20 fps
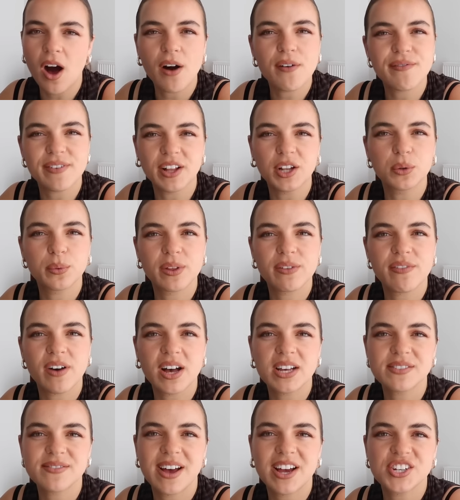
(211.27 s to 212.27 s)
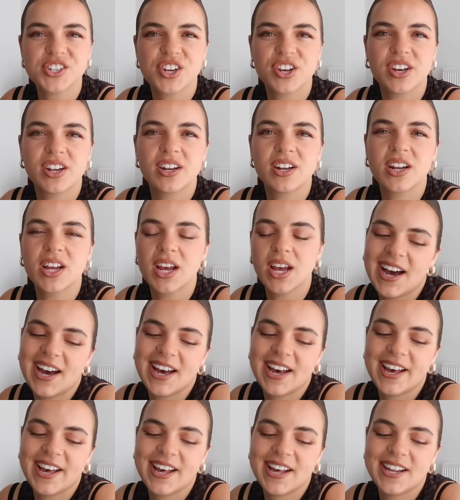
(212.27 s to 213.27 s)
are filled with fast fashion
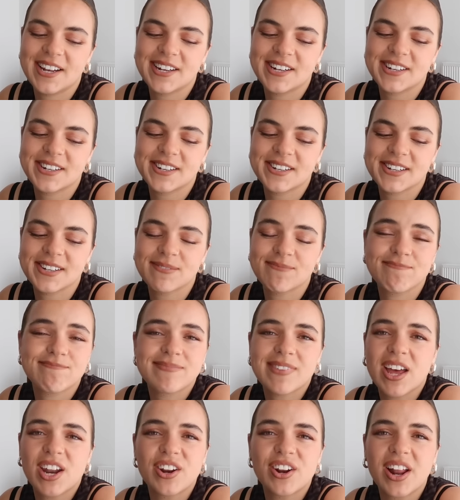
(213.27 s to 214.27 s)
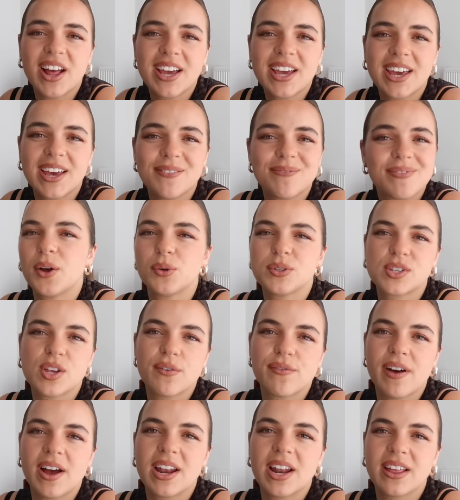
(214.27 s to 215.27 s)
and I don't like it. I
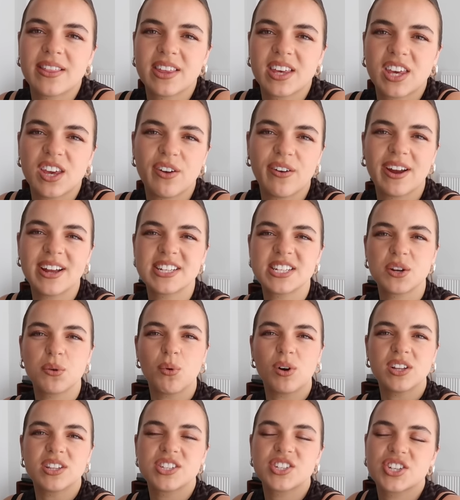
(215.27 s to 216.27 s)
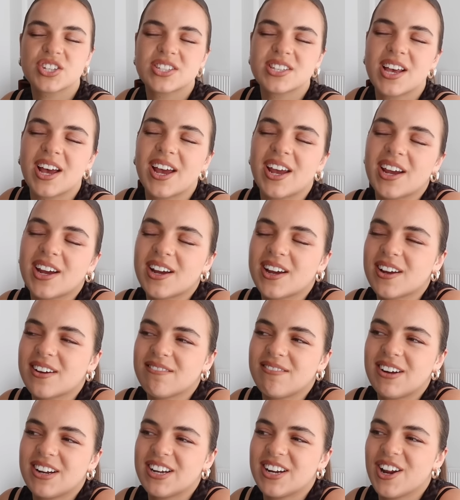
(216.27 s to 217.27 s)
also find like the curated ones just like,
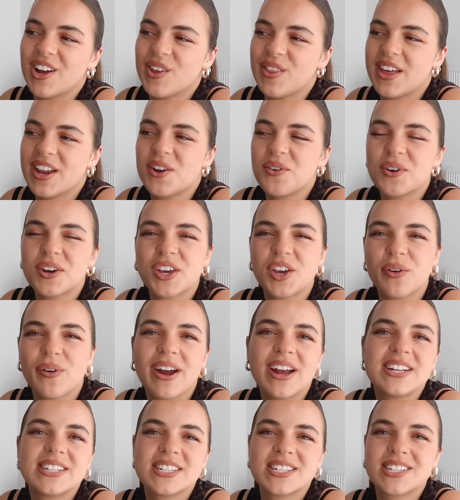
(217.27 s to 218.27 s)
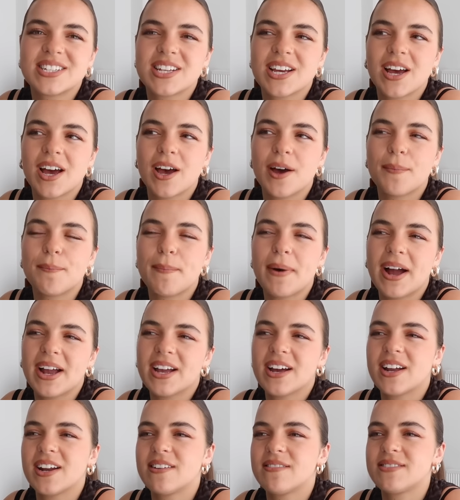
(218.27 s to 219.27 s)
I don't know, they're not curated to my
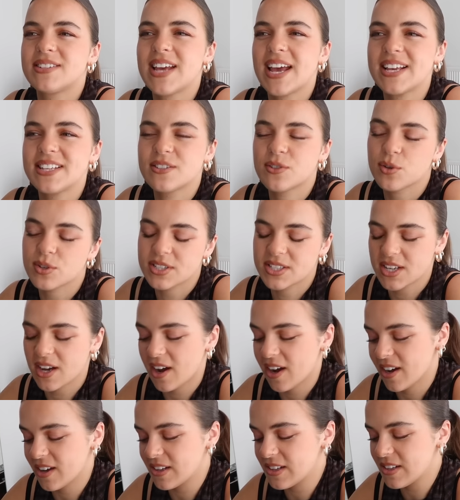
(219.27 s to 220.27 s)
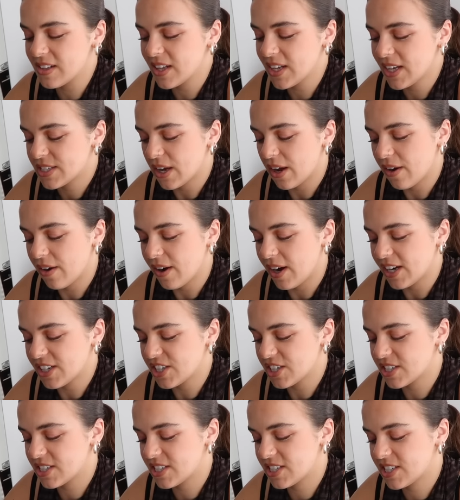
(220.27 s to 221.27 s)
kind of taste or style. So I
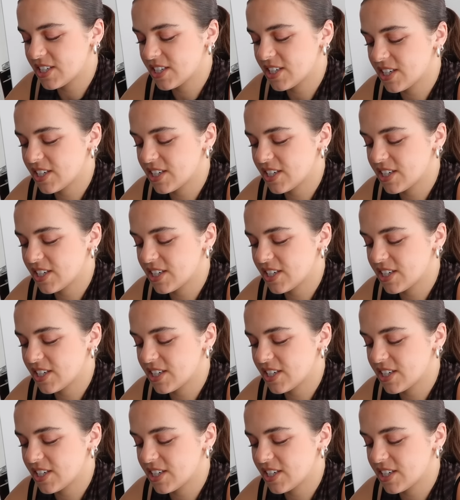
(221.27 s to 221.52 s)
just